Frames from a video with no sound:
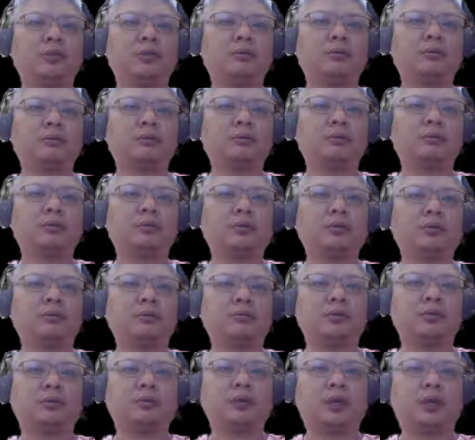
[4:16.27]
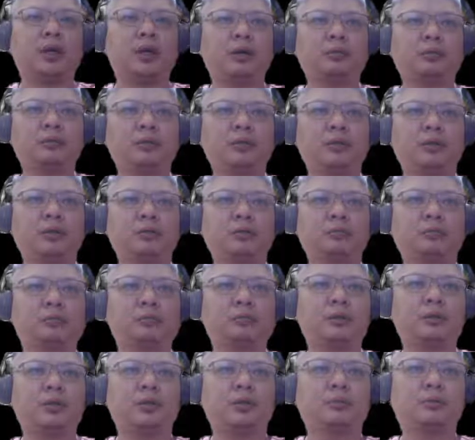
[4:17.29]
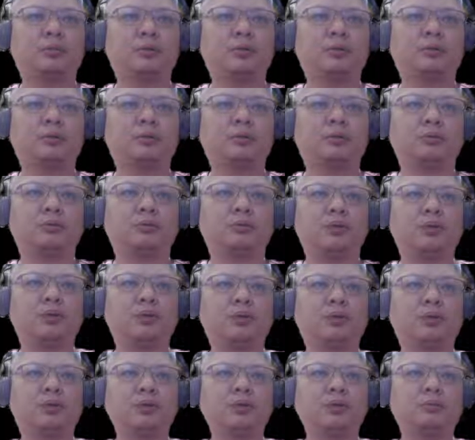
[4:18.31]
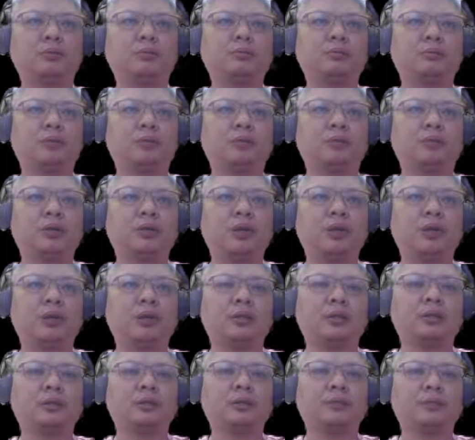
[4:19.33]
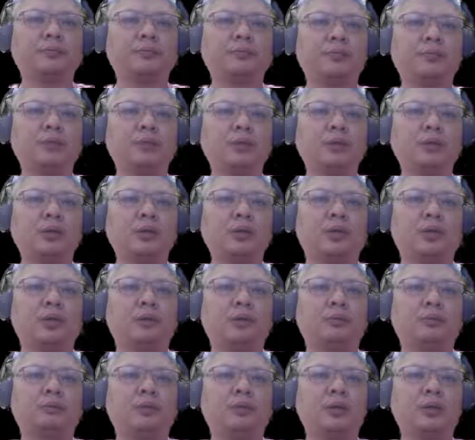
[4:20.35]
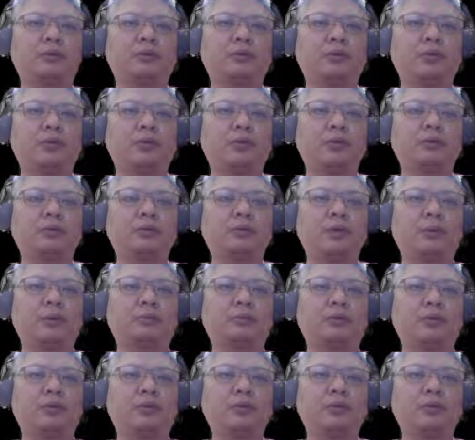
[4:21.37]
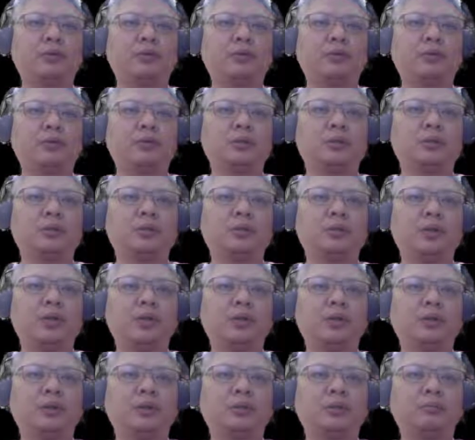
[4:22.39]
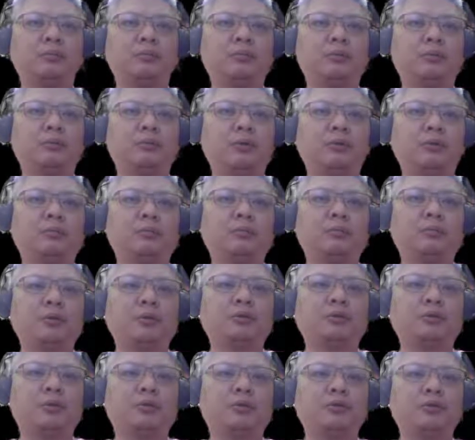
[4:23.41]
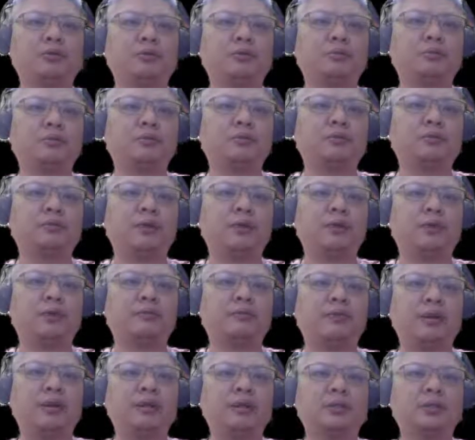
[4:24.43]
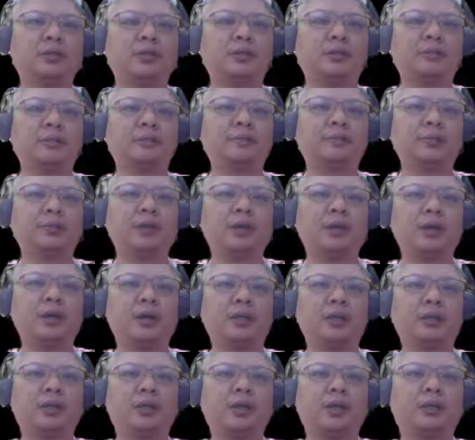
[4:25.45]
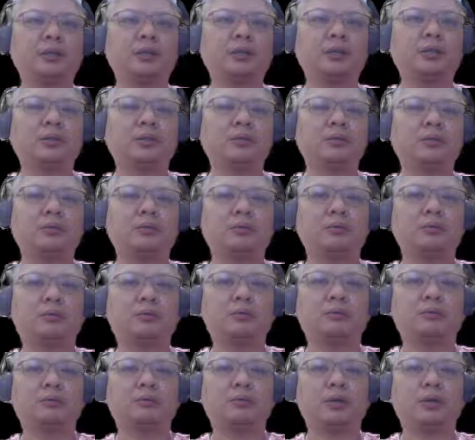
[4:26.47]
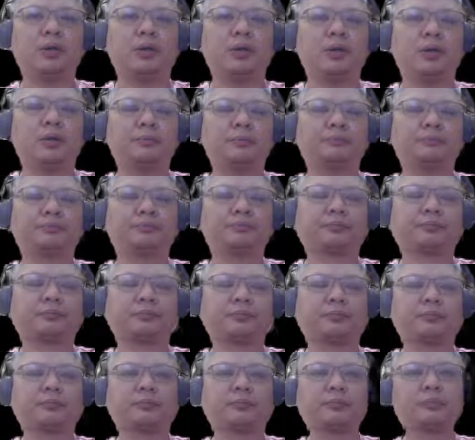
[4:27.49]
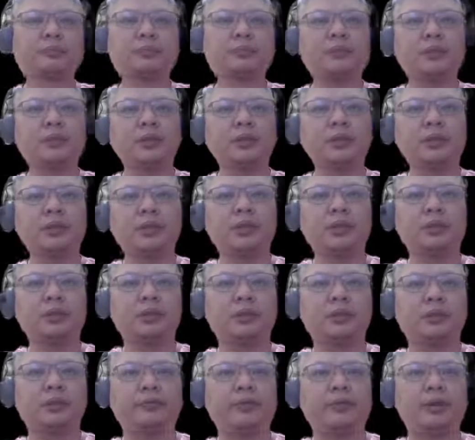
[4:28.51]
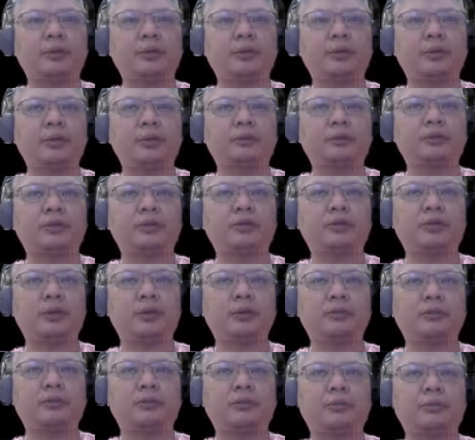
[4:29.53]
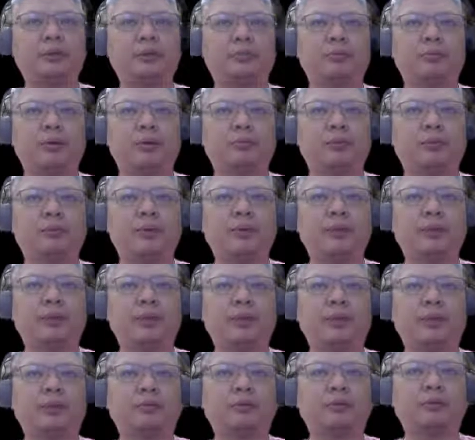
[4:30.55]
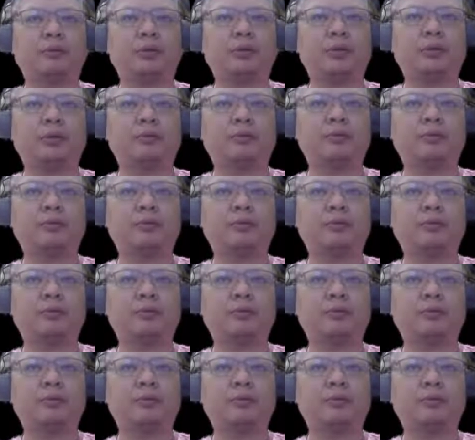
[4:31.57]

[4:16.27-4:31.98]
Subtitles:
chariot was out, it will be able to threaten both cannons, and by threatening to capture this cannon, red will be forced to move an advisor, and thus the development of this chariot will be problematic, will be a